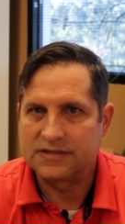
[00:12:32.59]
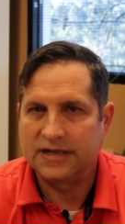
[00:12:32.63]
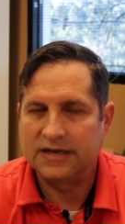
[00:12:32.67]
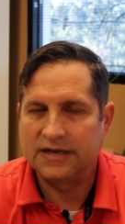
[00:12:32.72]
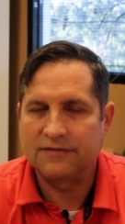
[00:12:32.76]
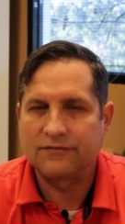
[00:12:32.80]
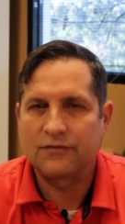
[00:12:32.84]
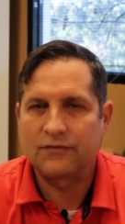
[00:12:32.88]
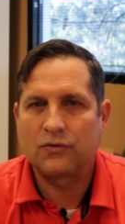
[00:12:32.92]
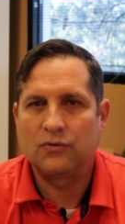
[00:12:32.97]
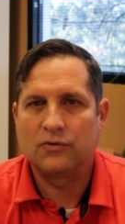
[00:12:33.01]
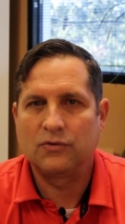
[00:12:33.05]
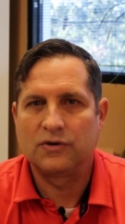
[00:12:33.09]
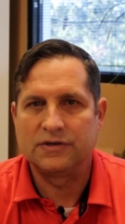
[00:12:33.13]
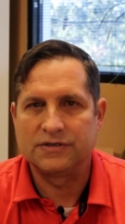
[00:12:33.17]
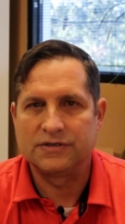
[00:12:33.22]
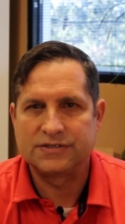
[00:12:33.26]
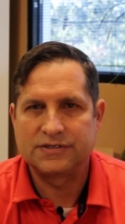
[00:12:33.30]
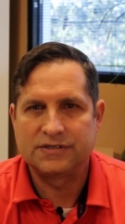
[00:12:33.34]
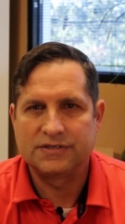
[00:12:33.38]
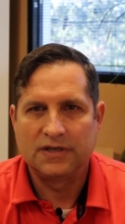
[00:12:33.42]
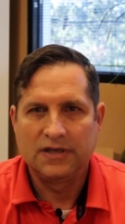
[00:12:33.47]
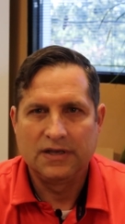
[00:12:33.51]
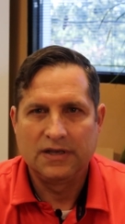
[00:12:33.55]
And of
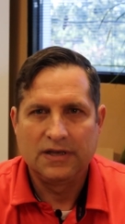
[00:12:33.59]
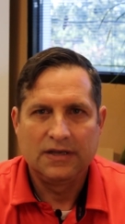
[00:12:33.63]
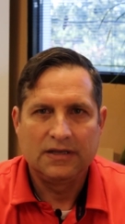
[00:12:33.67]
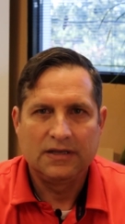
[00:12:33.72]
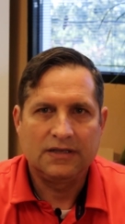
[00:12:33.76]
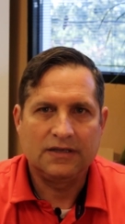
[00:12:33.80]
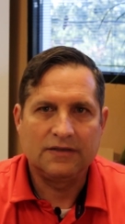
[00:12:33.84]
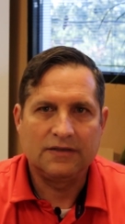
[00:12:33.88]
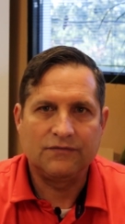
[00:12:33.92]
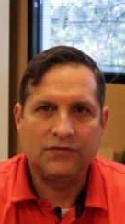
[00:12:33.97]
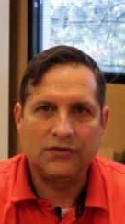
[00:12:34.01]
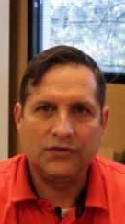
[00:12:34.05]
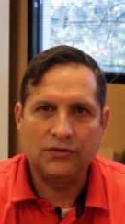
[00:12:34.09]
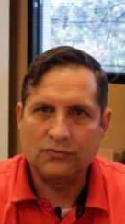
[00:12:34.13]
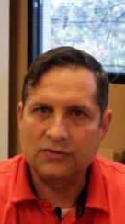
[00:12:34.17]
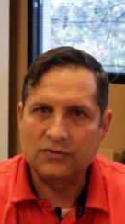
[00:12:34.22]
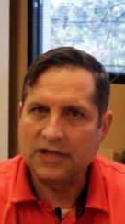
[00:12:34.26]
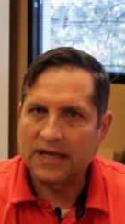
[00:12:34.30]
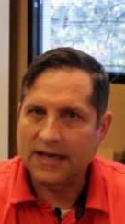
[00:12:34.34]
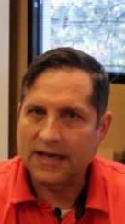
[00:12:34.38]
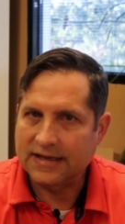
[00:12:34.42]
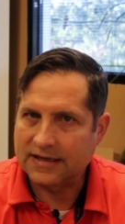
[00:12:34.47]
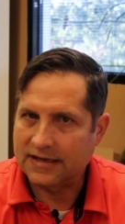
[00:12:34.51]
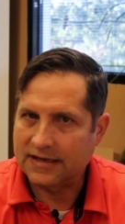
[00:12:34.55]
course, if you'd
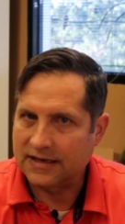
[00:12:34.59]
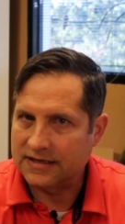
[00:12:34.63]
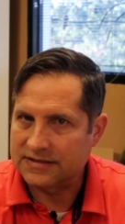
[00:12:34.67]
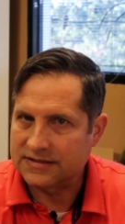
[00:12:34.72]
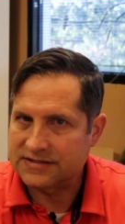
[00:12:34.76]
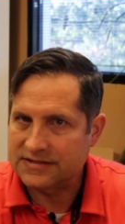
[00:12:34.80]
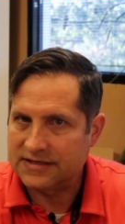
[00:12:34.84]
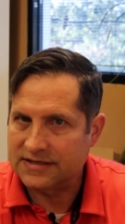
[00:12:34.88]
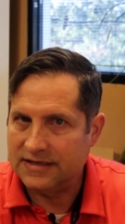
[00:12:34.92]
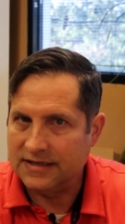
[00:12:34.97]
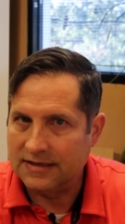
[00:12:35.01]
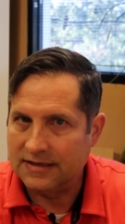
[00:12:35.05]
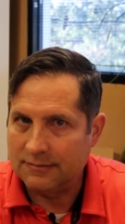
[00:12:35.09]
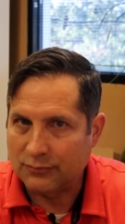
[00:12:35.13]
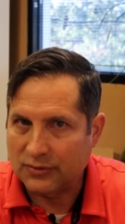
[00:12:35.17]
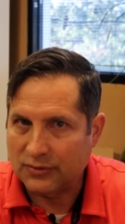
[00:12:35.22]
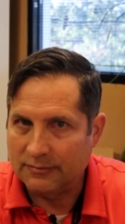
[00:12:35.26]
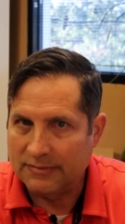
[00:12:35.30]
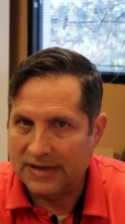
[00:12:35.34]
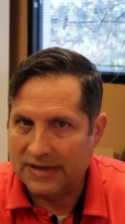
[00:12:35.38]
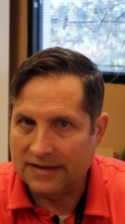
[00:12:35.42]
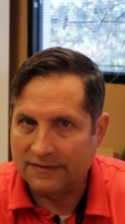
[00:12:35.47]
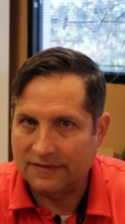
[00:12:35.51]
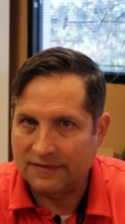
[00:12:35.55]
like us to
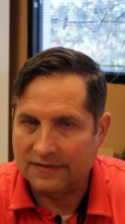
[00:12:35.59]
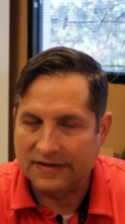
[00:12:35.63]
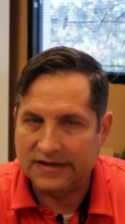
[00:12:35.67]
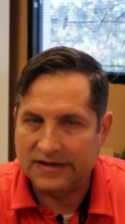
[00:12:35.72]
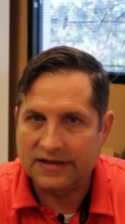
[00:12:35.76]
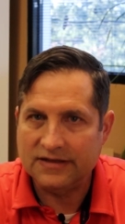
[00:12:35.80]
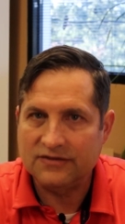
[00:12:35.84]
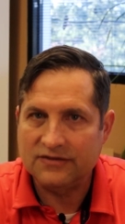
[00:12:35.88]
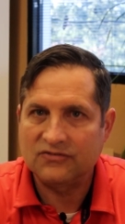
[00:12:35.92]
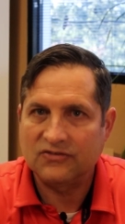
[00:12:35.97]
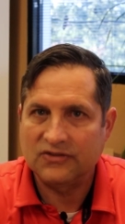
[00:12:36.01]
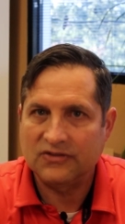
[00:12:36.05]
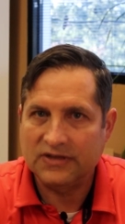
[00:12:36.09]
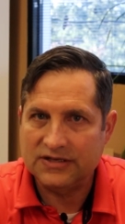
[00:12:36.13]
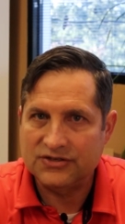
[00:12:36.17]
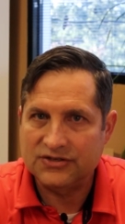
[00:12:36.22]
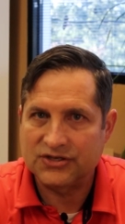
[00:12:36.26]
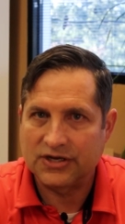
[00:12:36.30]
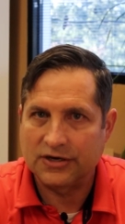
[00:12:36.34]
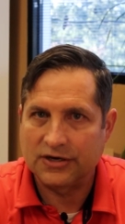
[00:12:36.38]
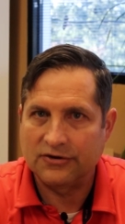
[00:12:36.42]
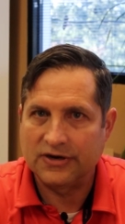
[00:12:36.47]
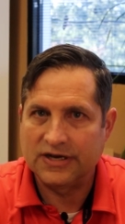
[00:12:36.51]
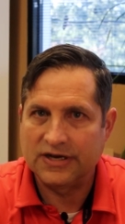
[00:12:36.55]
implement these lead
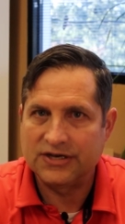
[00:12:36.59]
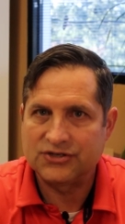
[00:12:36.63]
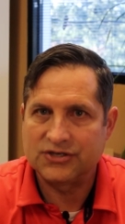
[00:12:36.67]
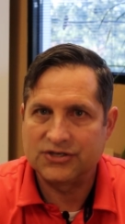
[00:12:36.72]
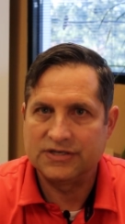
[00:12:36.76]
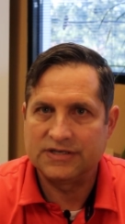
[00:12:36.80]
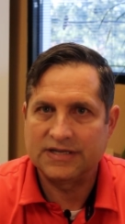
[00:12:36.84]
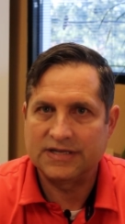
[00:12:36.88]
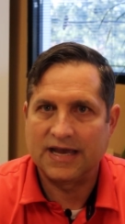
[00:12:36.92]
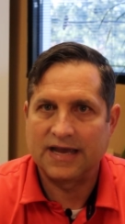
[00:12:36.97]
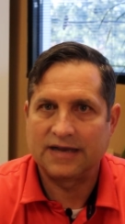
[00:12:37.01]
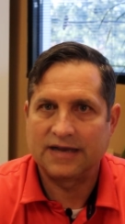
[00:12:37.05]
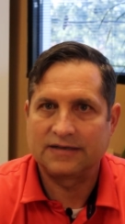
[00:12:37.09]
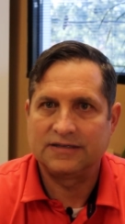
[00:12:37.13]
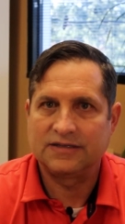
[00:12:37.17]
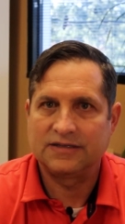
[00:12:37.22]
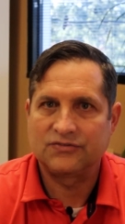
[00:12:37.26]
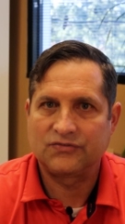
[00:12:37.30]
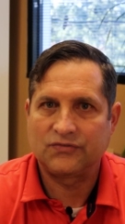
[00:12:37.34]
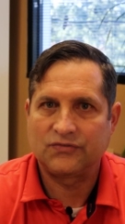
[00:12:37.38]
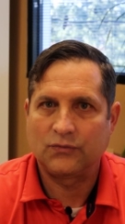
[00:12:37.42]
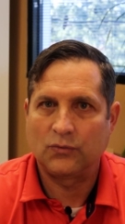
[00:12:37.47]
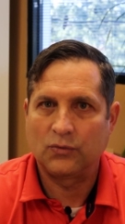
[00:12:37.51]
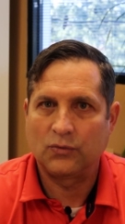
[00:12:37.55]
generation
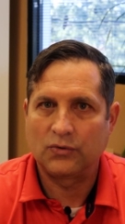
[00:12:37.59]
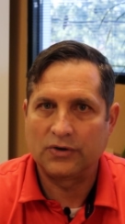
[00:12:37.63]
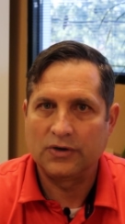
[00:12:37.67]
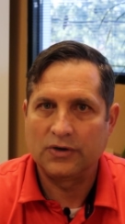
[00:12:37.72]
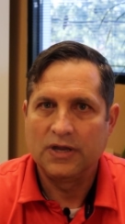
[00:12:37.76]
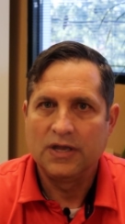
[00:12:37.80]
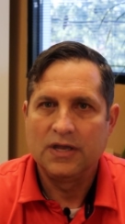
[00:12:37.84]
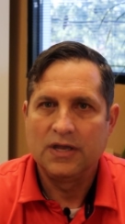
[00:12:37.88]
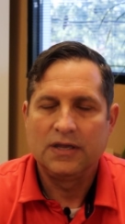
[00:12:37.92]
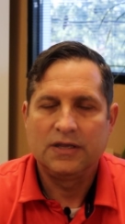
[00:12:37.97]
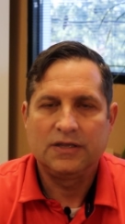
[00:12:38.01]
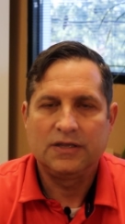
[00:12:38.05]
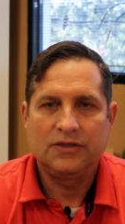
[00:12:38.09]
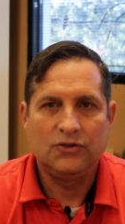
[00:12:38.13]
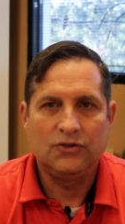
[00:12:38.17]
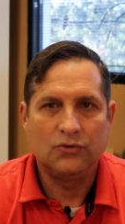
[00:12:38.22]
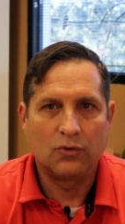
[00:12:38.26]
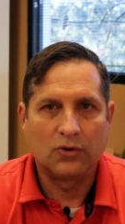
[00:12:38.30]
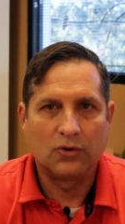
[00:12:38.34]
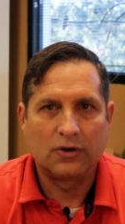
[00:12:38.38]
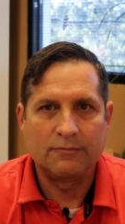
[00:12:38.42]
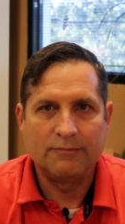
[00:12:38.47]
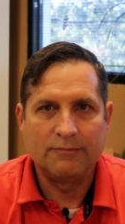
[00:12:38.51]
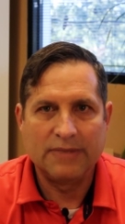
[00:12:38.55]
tactics for
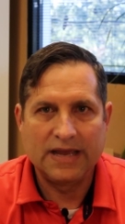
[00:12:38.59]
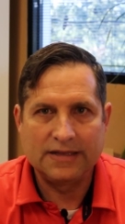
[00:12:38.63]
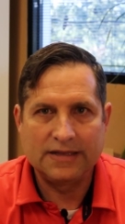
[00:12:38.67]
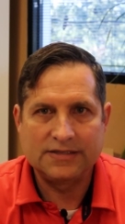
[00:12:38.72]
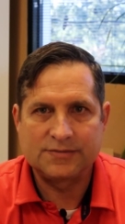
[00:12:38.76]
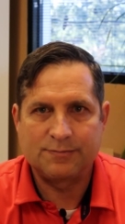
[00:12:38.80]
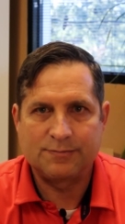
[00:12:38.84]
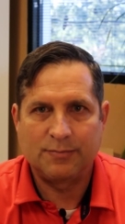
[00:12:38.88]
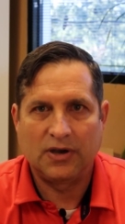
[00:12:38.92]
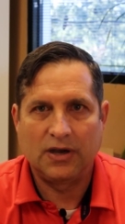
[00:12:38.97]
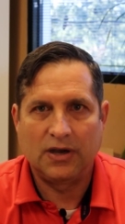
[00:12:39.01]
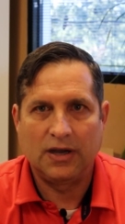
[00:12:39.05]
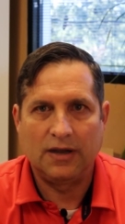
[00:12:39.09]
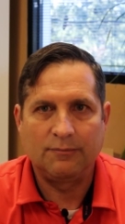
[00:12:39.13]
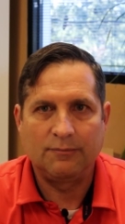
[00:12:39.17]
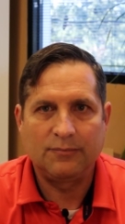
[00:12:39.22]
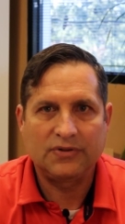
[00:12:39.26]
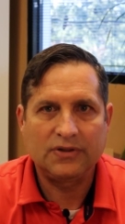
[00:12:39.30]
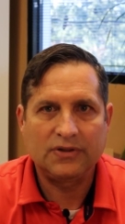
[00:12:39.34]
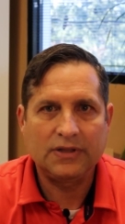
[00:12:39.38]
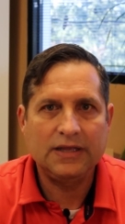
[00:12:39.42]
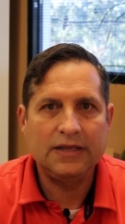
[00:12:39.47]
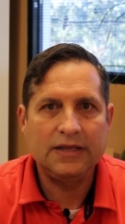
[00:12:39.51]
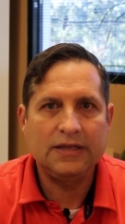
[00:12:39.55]
your med spa,
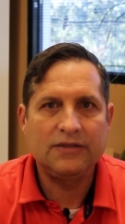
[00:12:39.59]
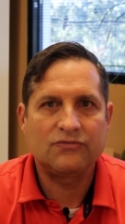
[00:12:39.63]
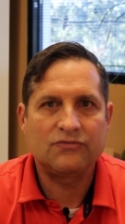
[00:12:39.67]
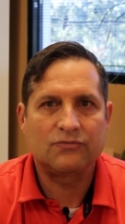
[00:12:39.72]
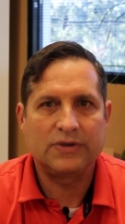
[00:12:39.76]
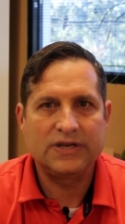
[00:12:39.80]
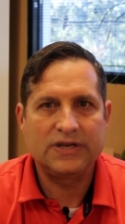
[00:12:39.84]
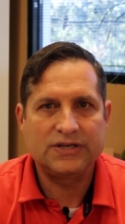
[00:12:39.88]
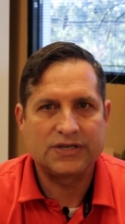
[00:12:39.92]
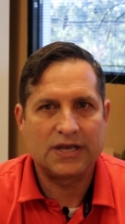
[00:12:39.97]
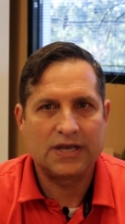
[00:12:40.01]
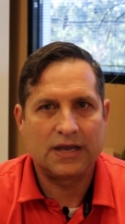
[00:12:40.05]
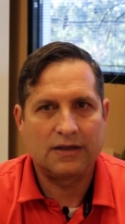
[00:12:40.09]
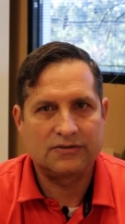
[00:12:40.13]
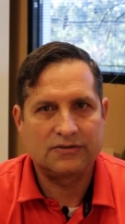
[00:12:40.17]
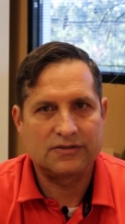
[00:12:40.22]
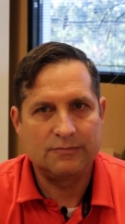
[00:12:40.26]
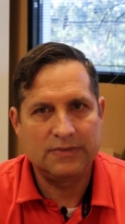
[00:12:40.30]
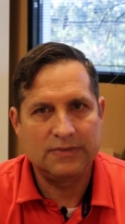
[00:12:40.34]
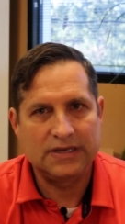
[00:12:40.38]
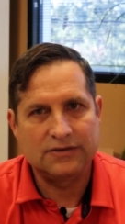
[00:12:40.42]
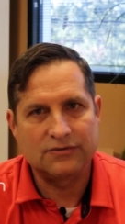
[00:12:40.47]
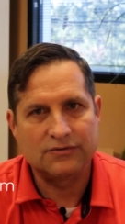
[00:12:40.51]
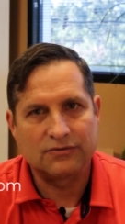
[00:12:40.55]
please reach out to
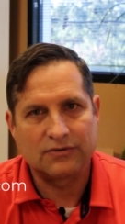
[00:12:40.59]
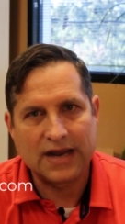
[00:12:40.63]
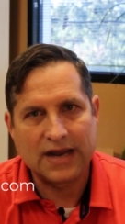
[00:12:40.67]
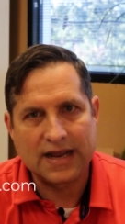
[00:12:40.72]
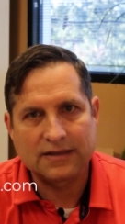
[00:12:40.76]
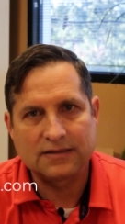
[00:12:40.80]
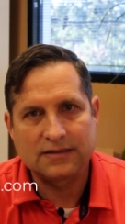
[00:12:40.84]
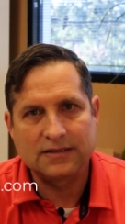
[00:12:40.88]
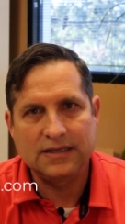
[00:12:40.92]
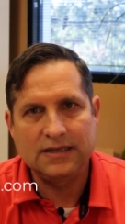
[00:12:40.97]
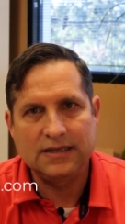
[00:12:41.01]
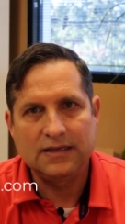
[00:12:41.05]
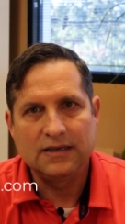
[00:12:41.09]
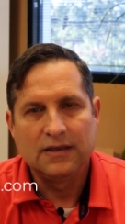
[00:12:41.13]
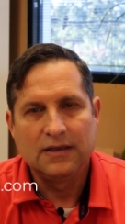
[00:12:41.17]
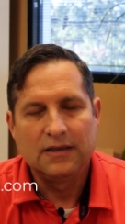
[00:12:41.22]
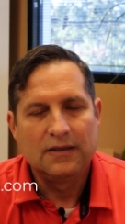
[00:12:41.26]
me directly.